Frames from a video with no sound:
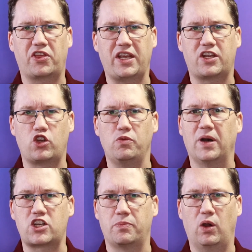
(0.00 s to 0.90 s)
think too
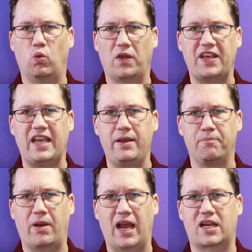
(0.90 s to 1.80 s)
much about what the
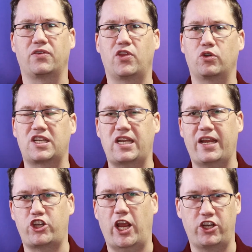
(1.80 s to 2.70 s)
impact of those
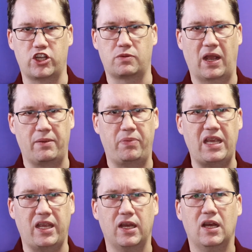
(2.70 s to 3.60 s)
state changes might
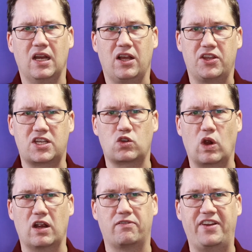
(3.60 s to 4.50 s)
be. This is
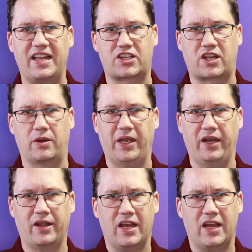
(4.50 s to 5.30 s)
where events come in.